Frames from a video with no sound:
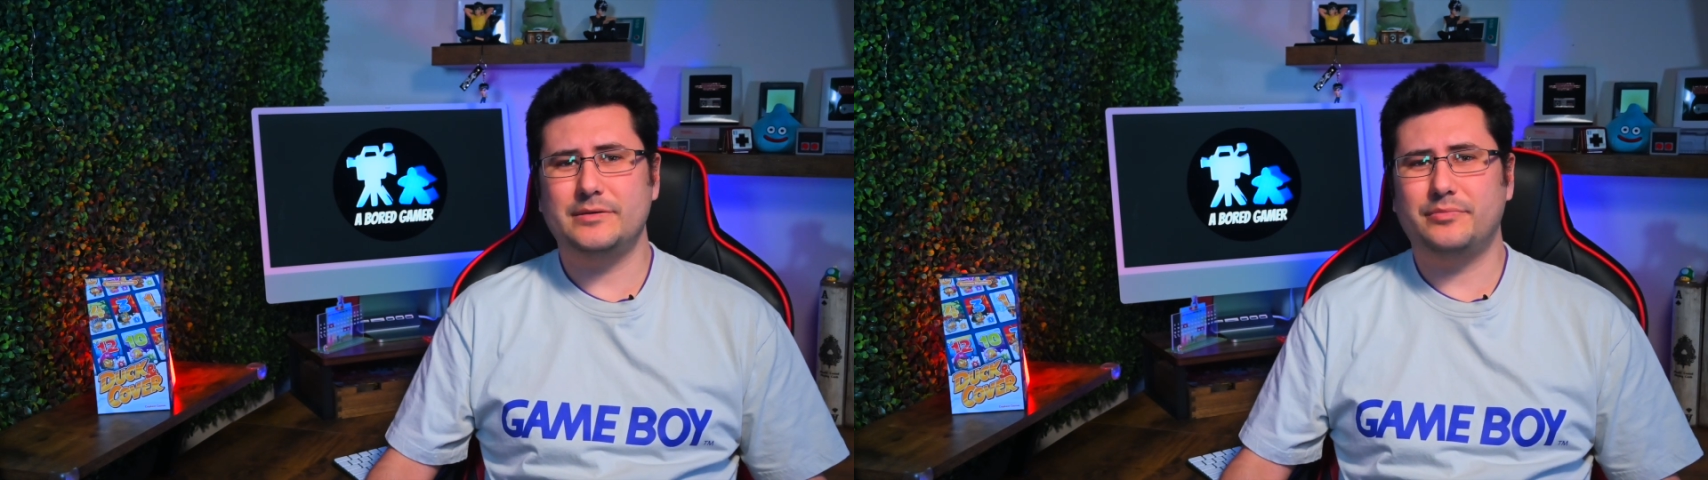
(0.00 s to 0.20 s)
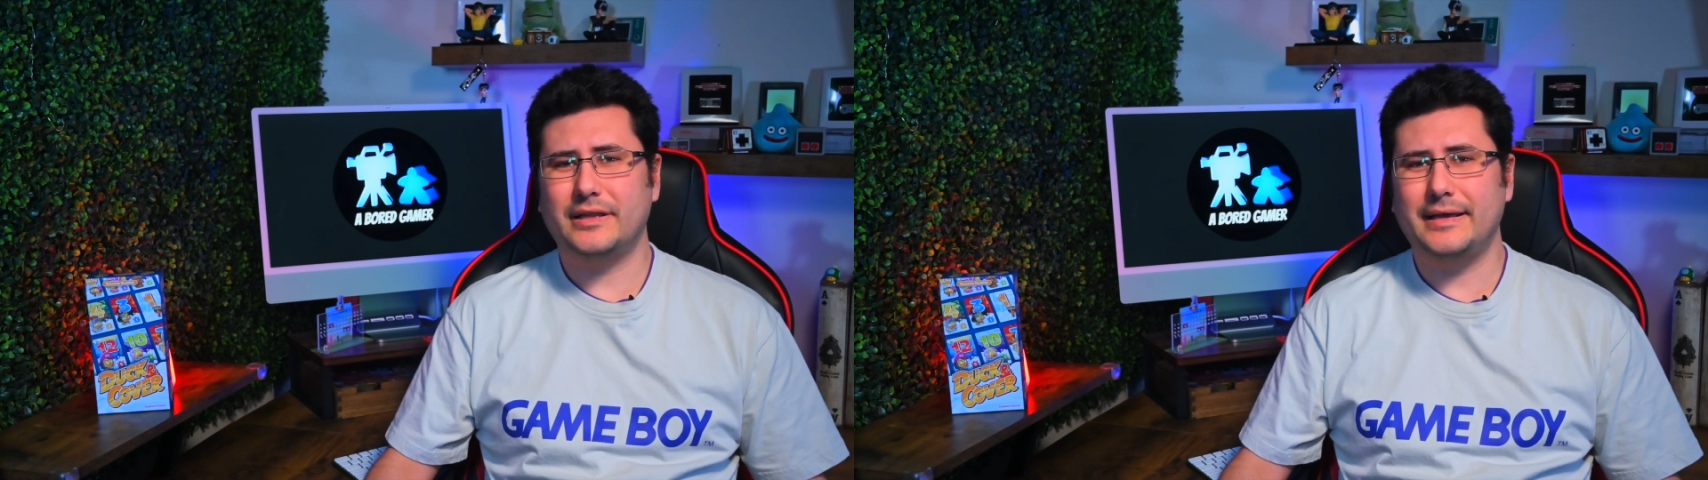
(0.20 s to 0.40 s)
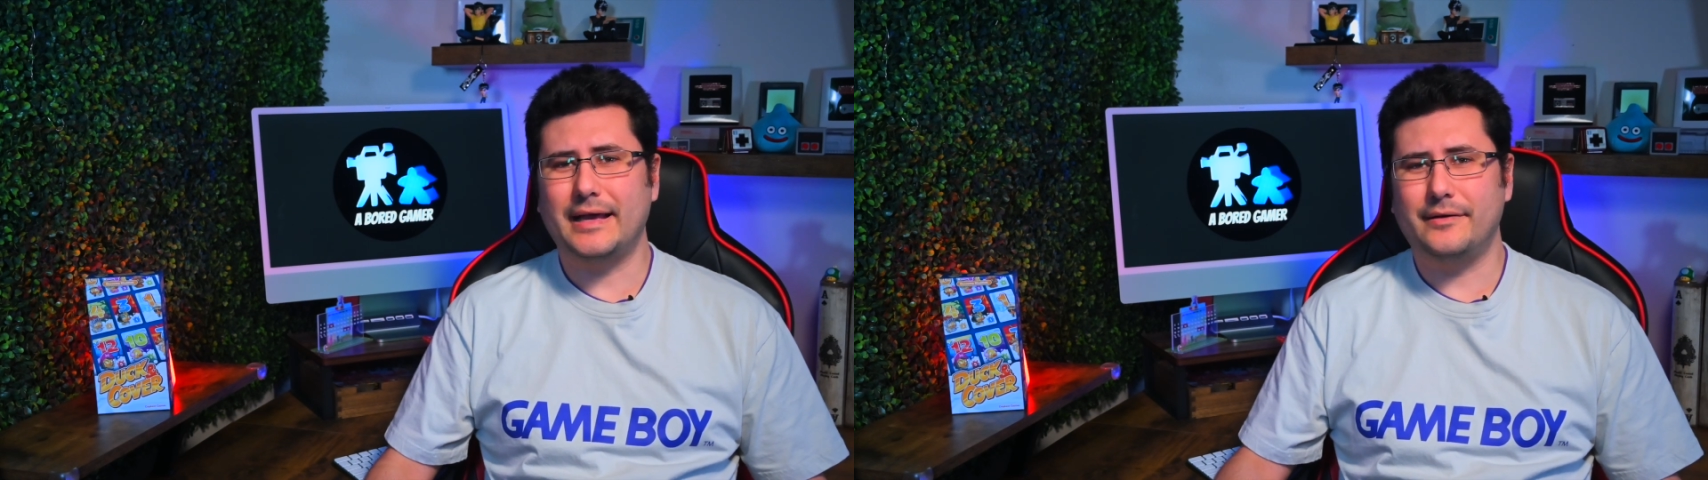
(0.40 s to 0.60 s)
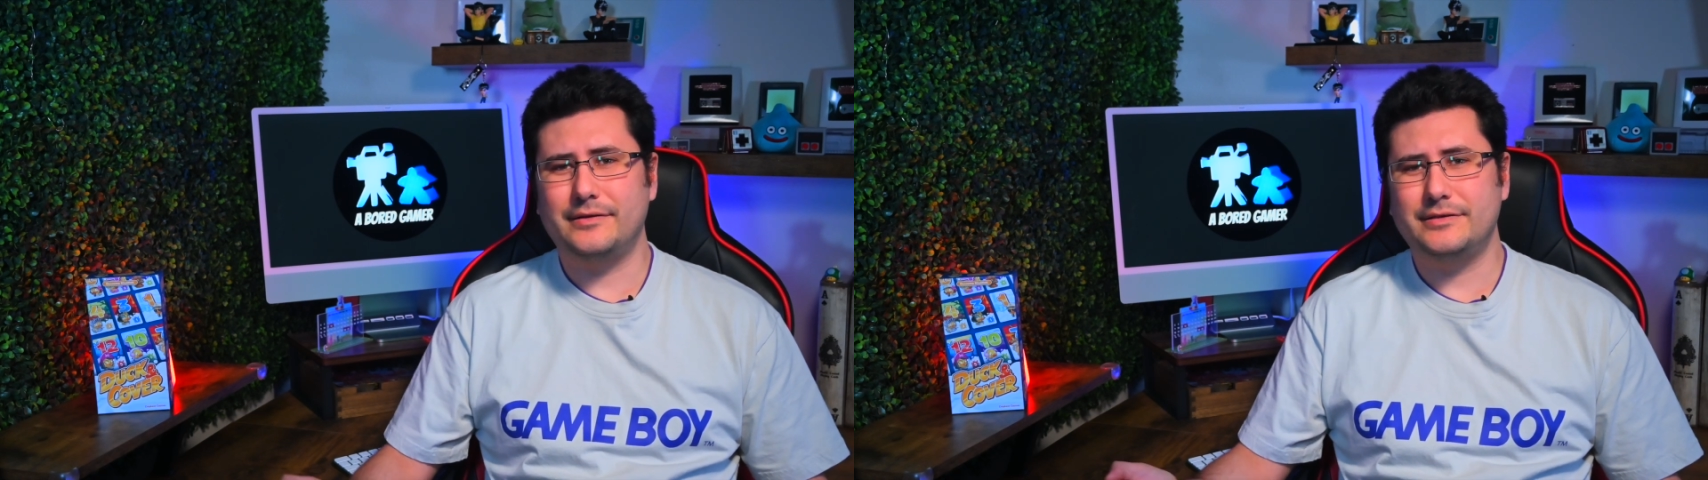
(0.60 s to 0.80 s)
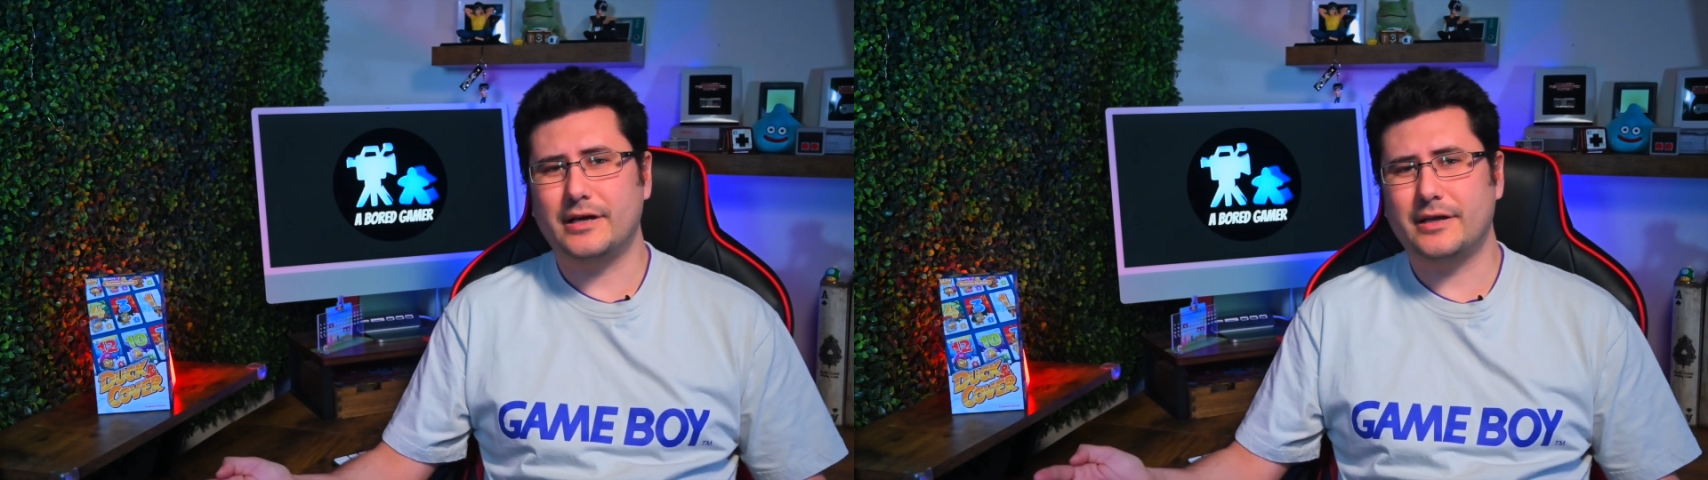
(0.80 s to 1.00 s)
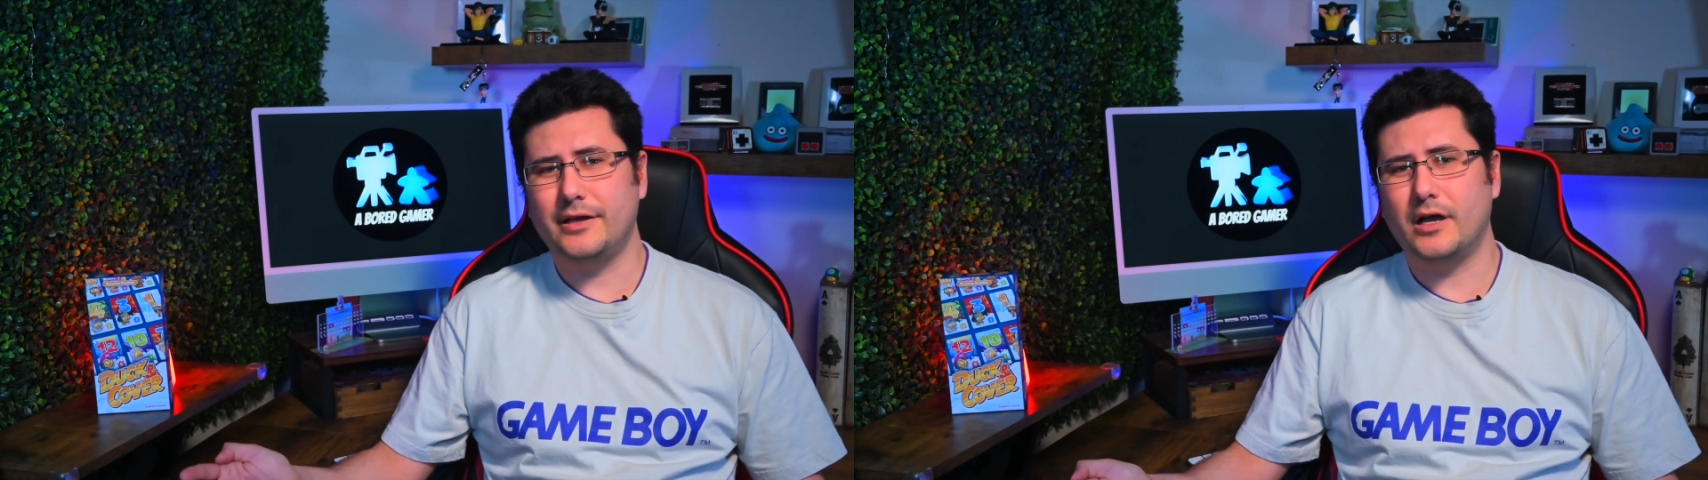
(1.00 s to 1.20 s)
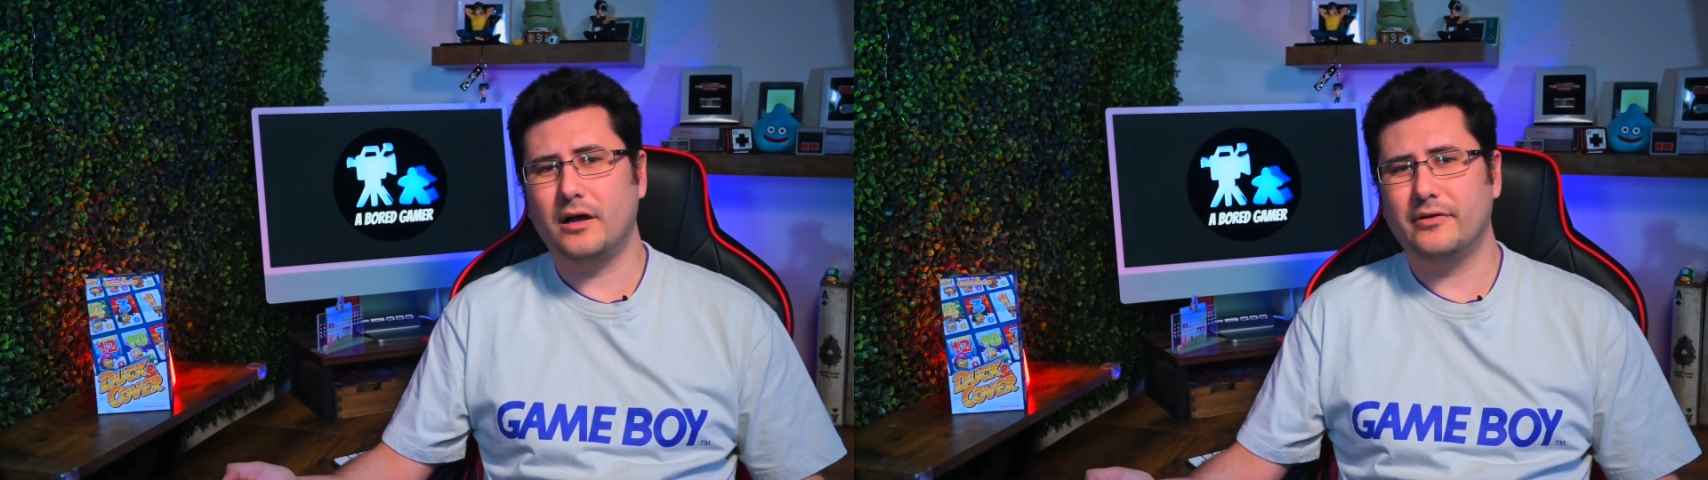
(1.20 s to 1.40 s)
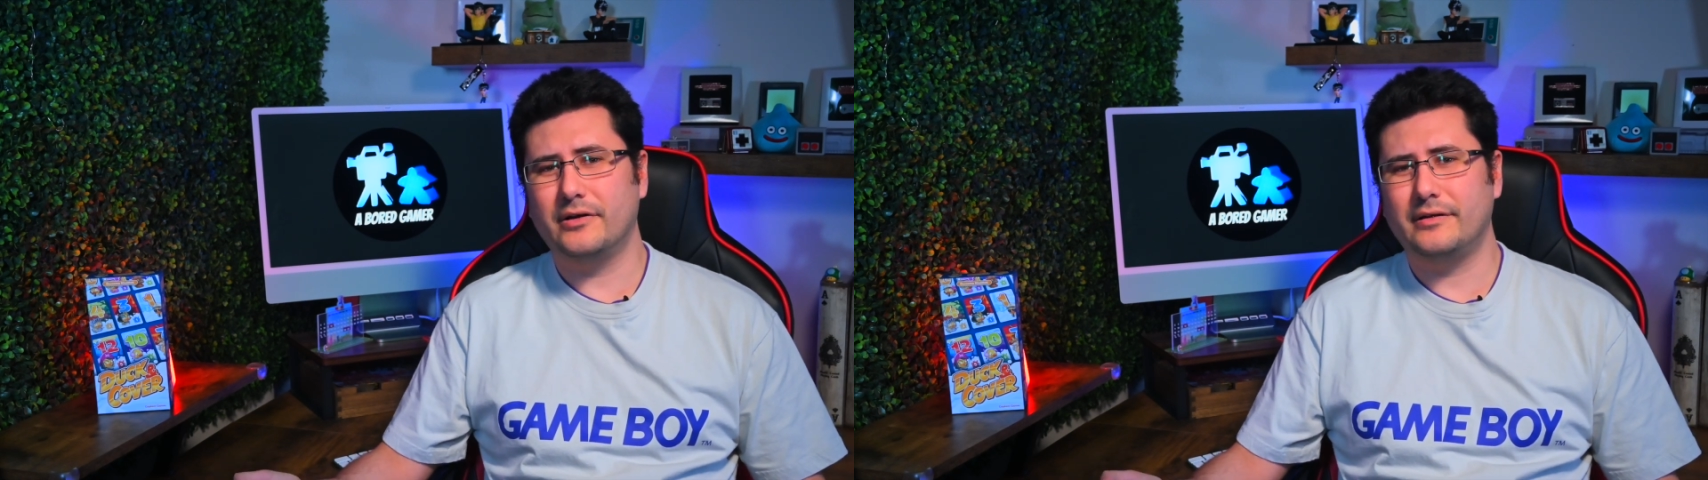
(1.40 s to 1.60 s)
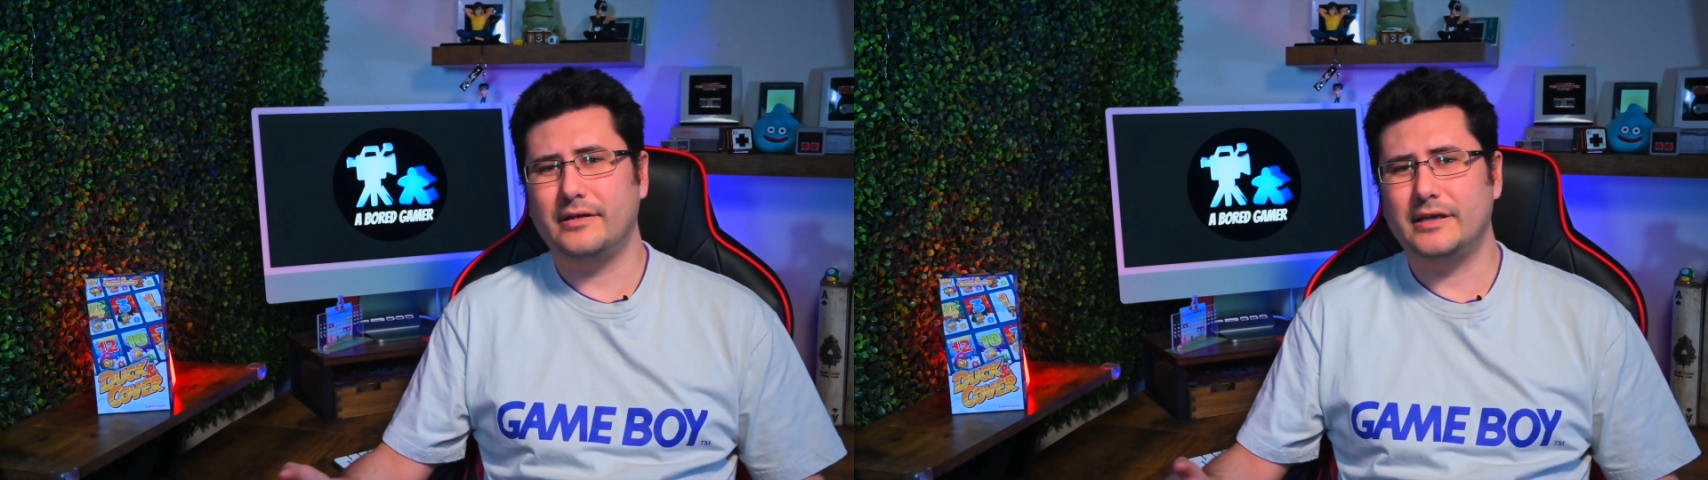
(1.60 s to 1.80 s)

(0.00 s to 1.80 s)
play out in Duck and Cover